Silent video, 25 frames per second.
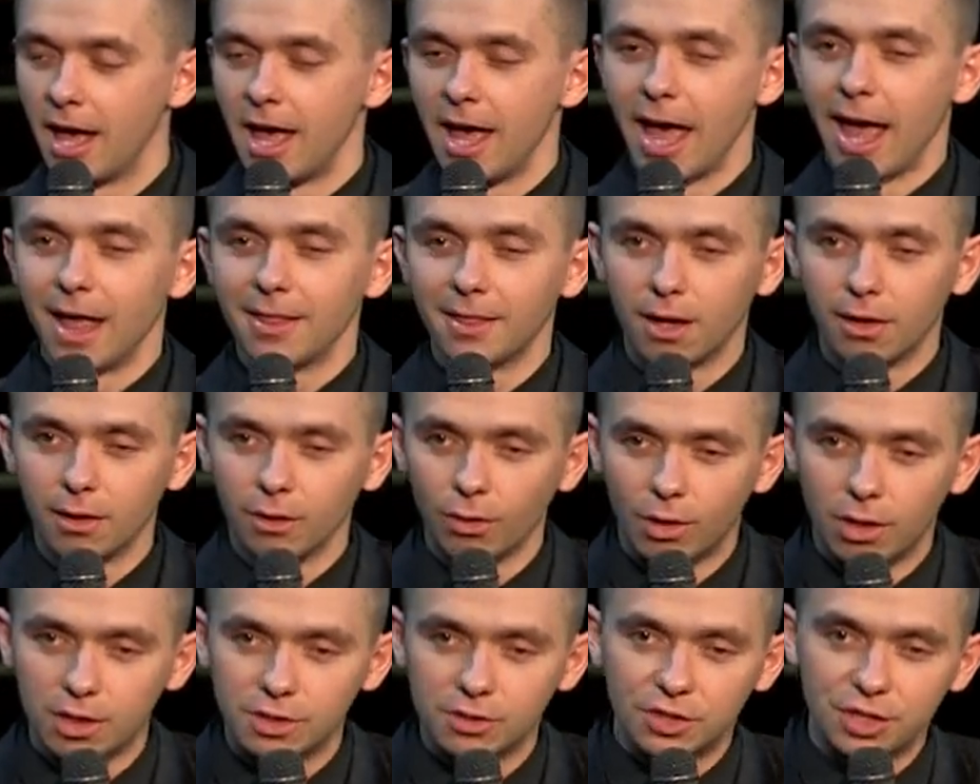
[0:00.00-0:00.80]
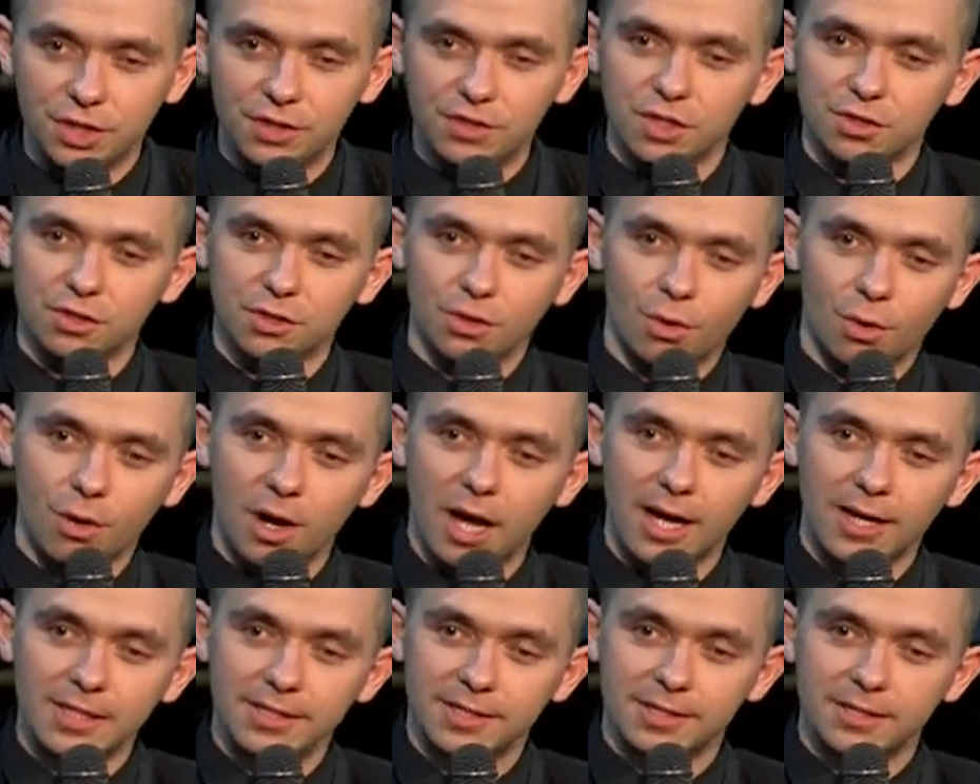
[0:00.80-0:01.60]
And our Lord Jesus
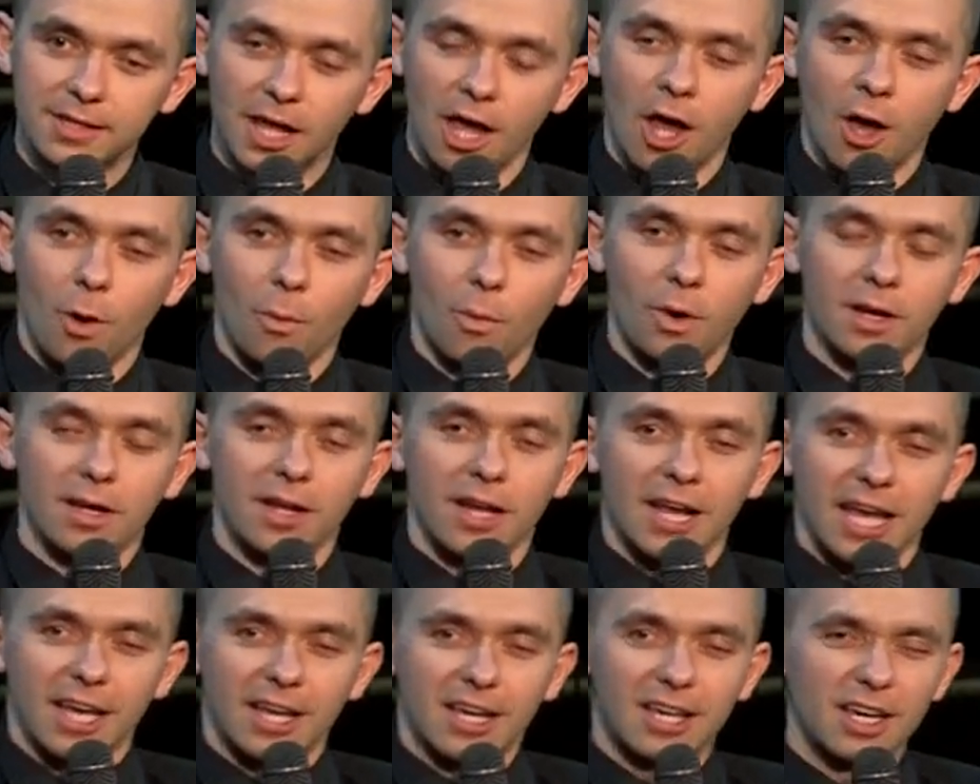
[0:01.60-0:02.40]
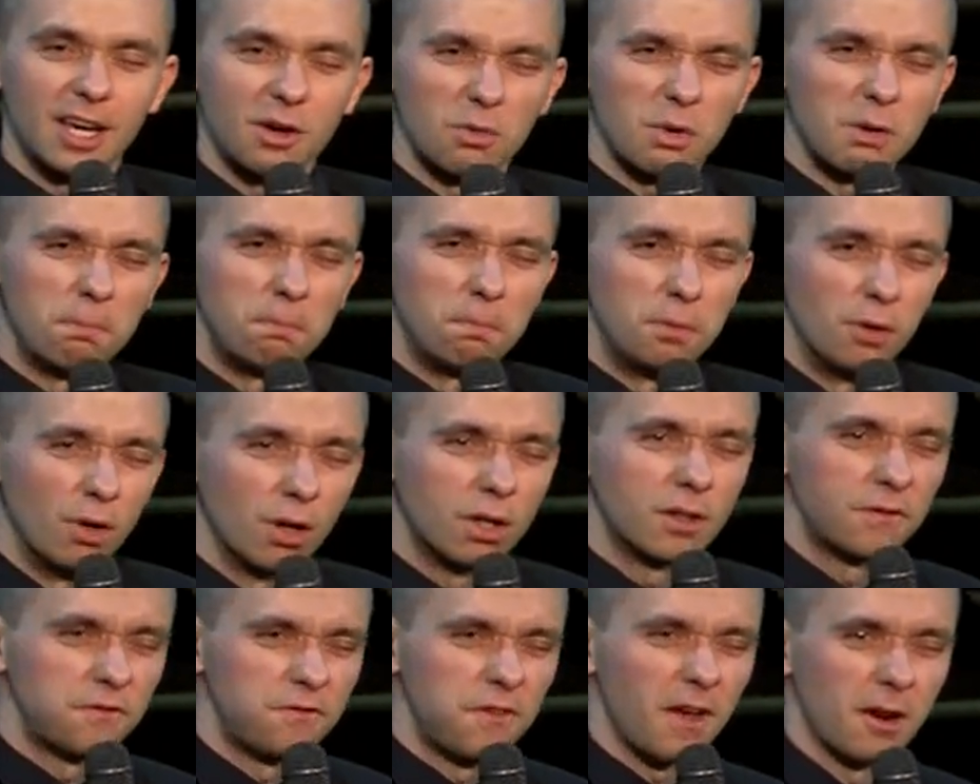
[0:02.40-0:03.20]
Christ, when He
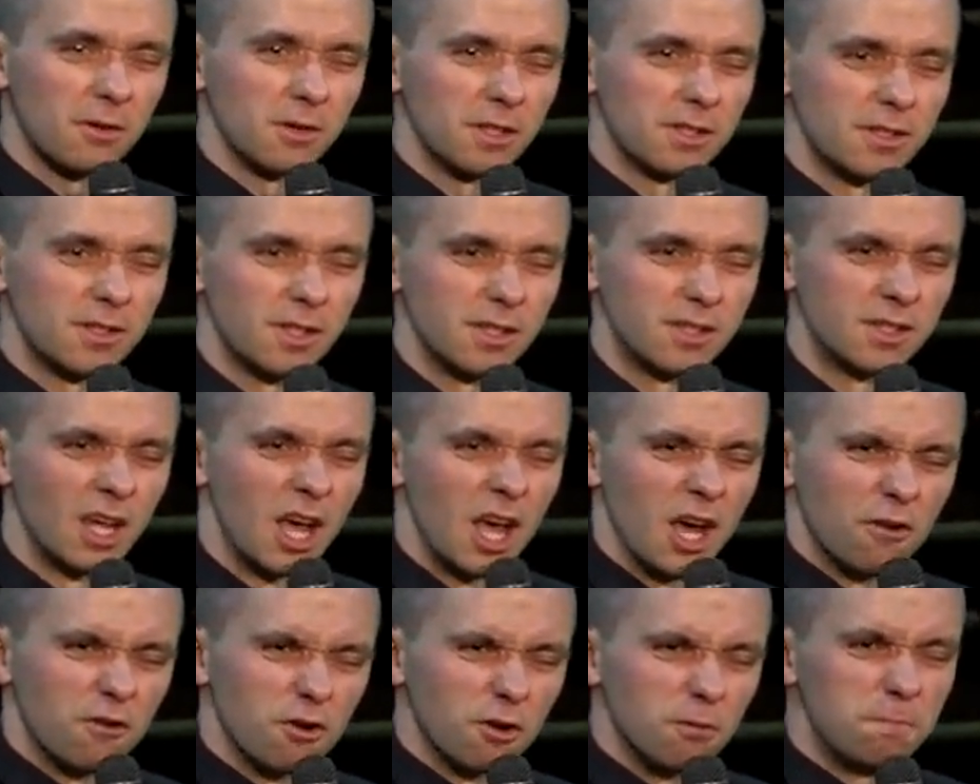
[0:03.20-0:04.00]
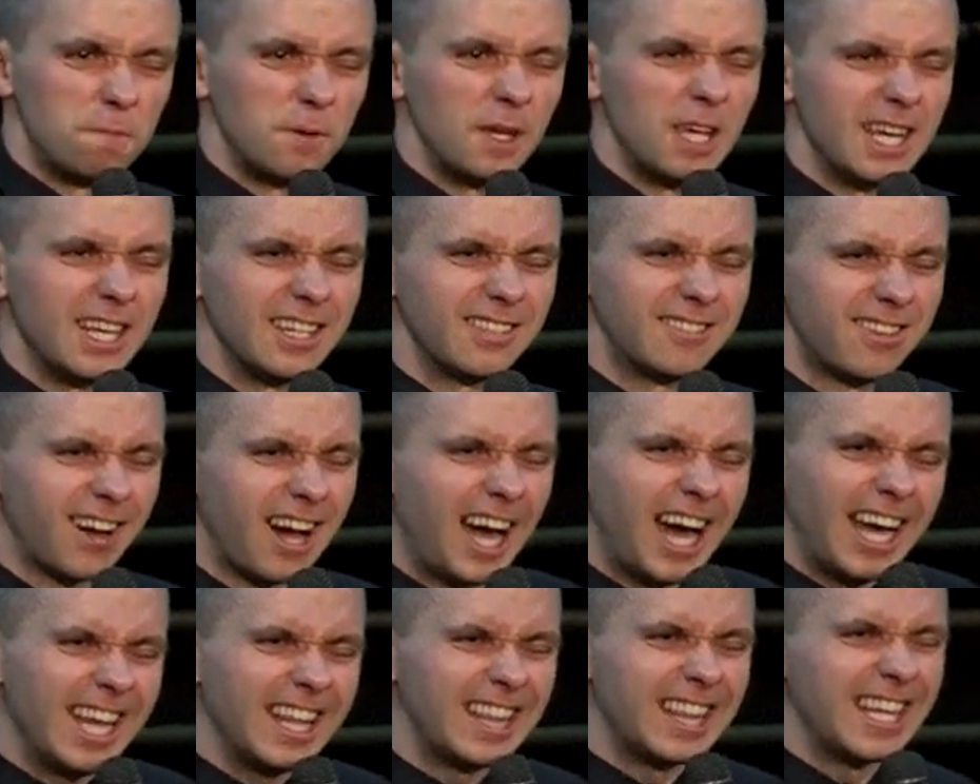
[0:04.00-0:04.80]
rebuked Pharisees for being
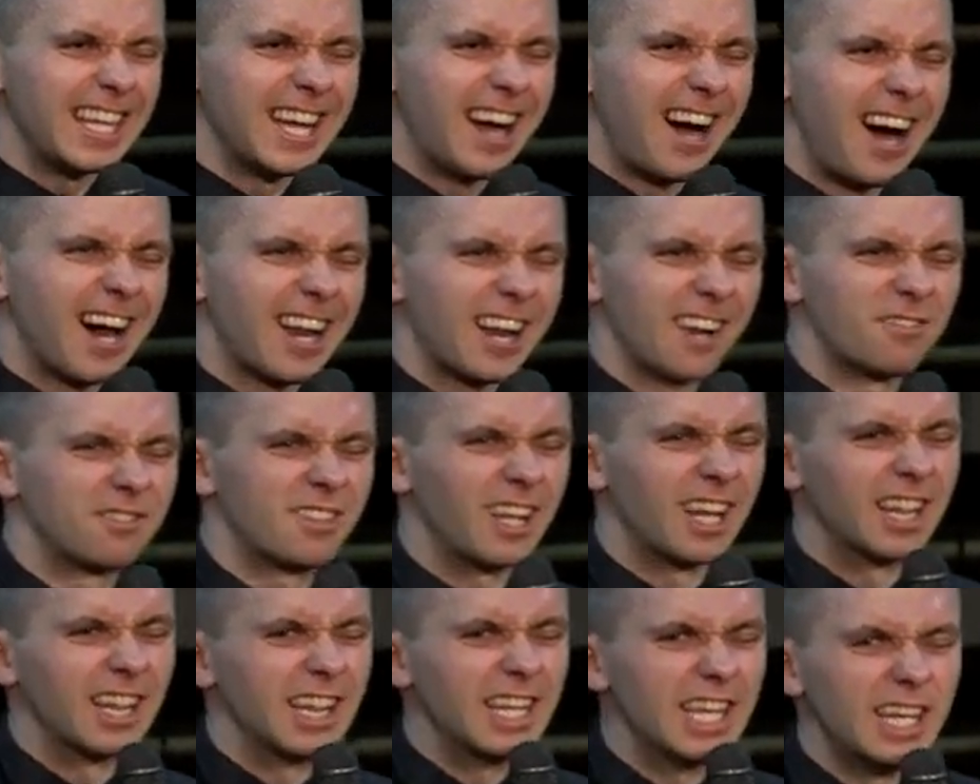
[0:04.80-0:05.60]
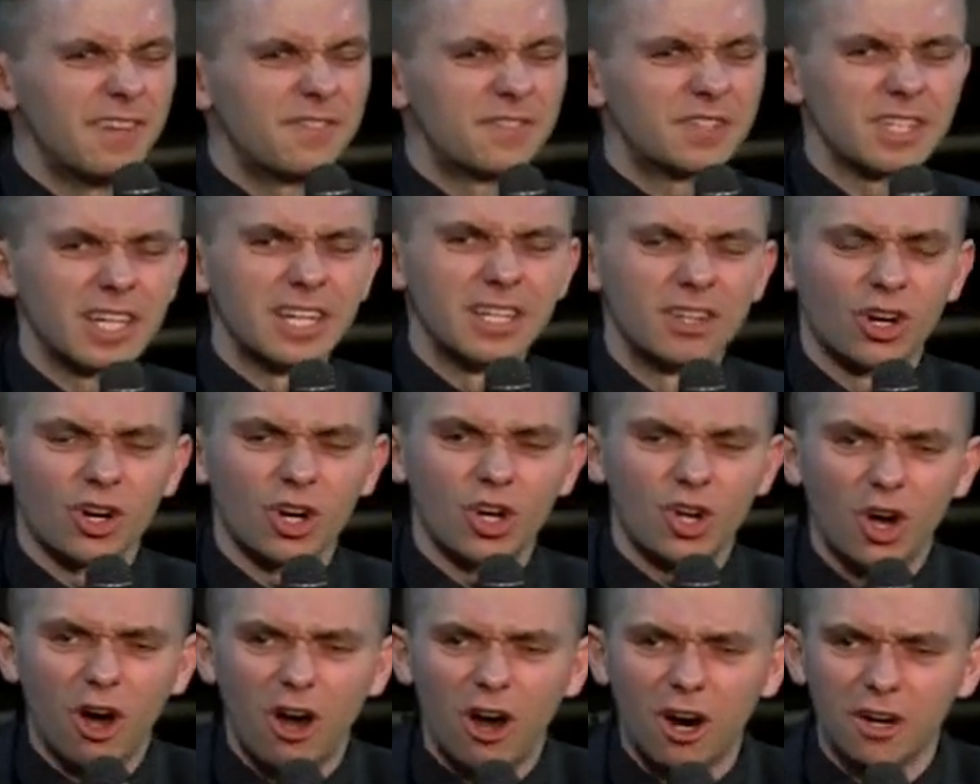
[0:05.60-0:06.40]
tithing out of the leaves in their
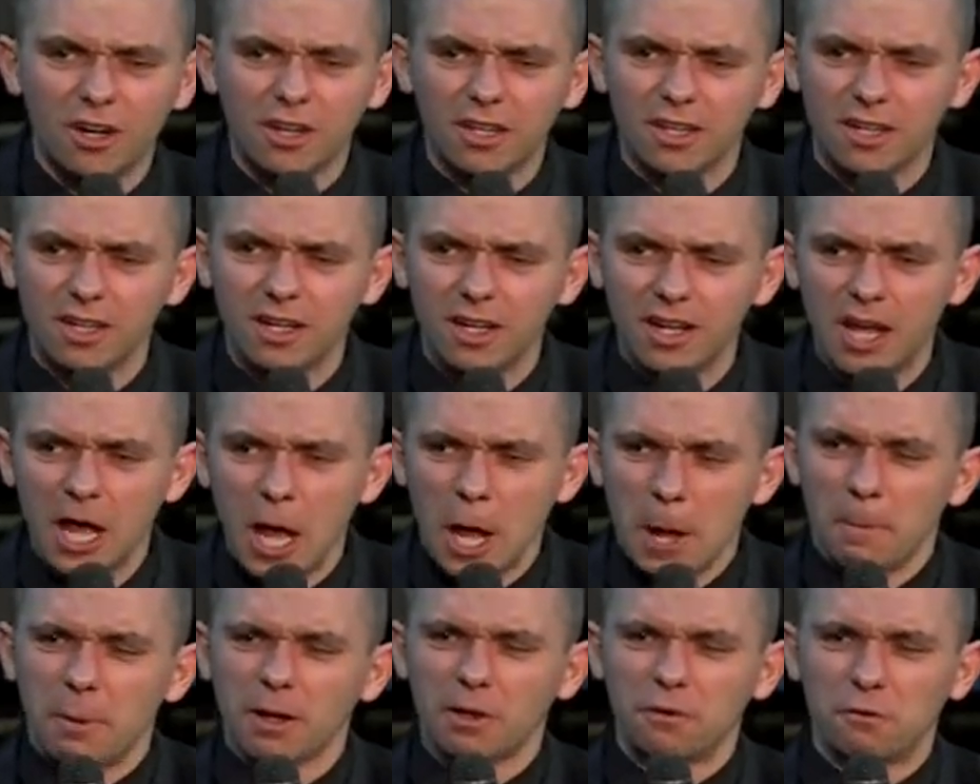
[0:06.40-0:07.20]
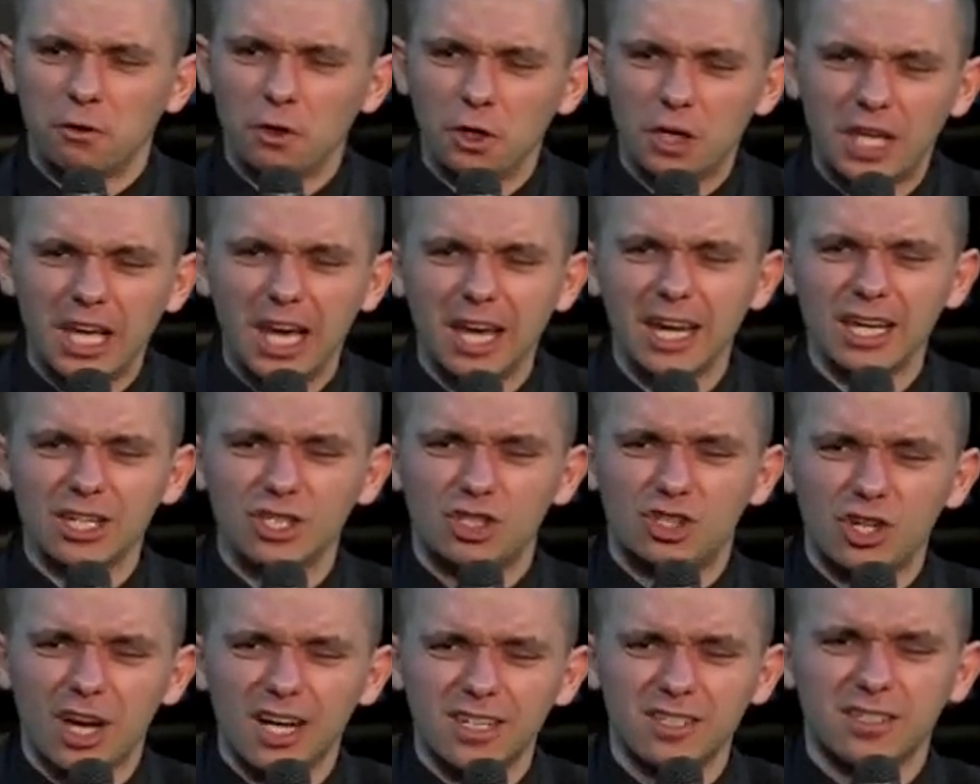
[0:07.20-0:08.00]
garden, but forgetting
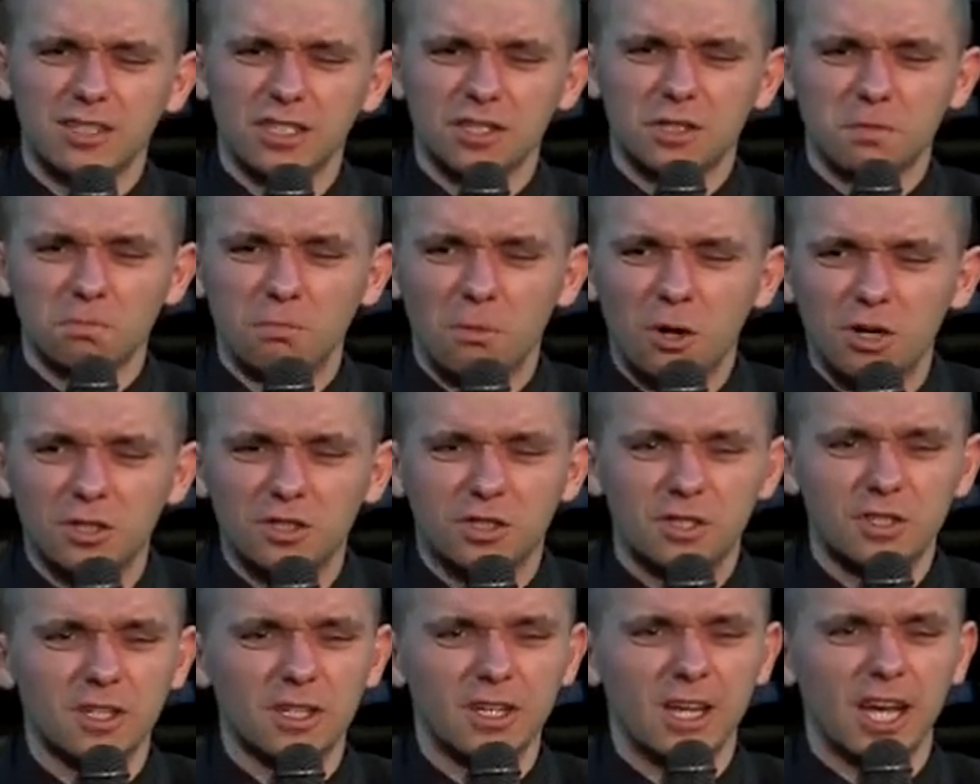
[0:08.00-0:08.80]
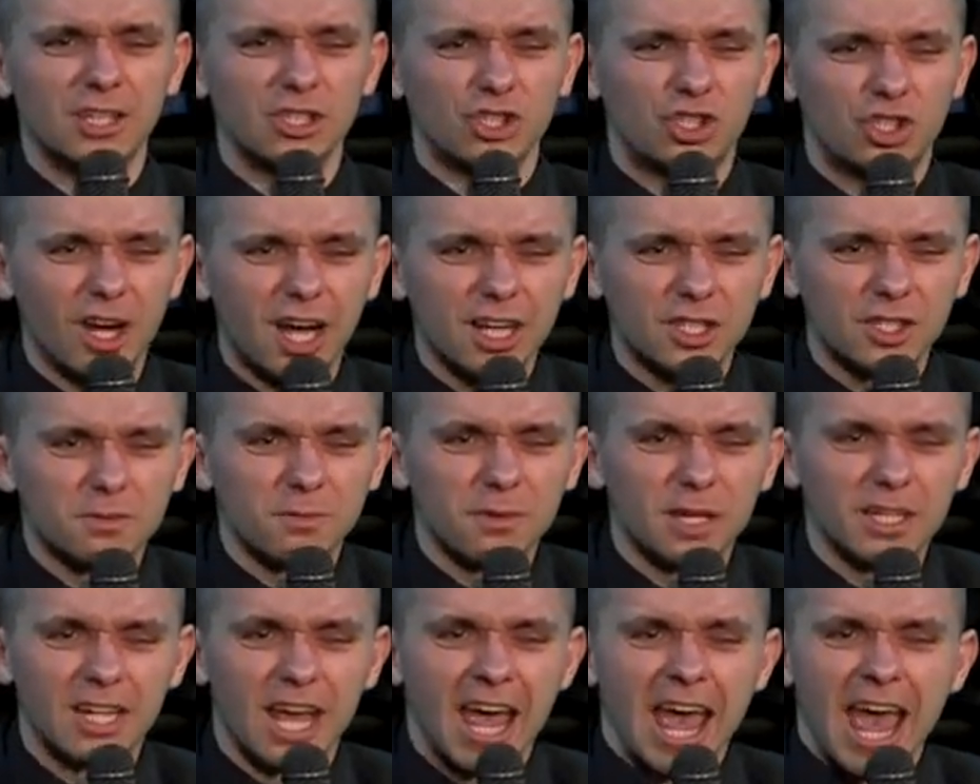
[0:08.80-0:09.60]
justice, mercy, and
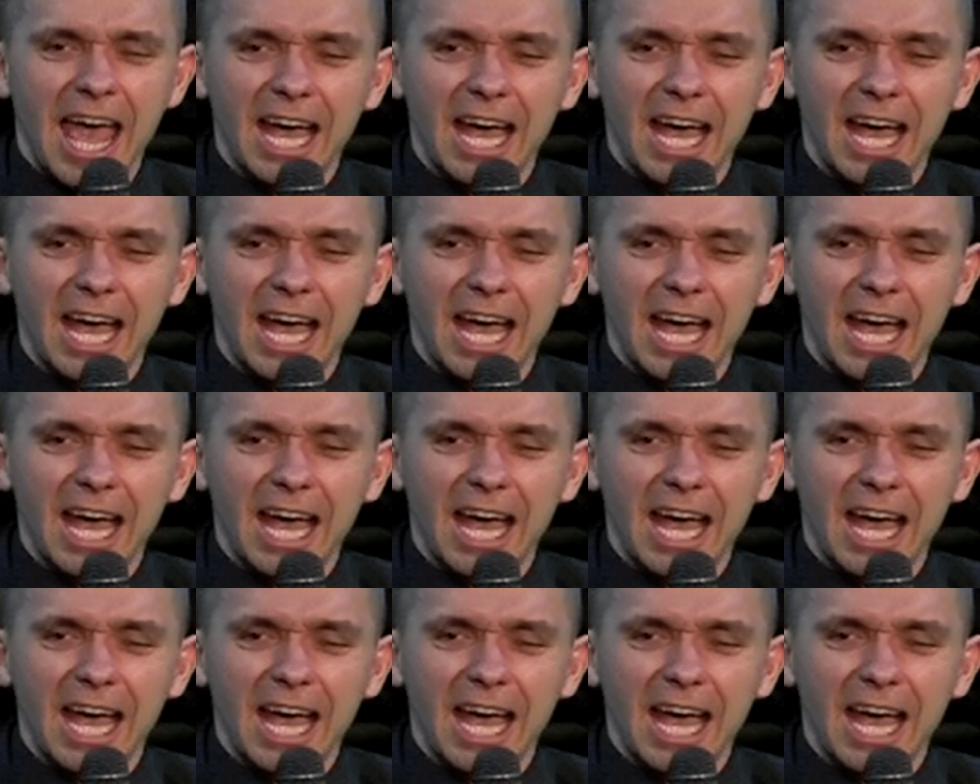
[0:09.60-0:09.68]
judgment.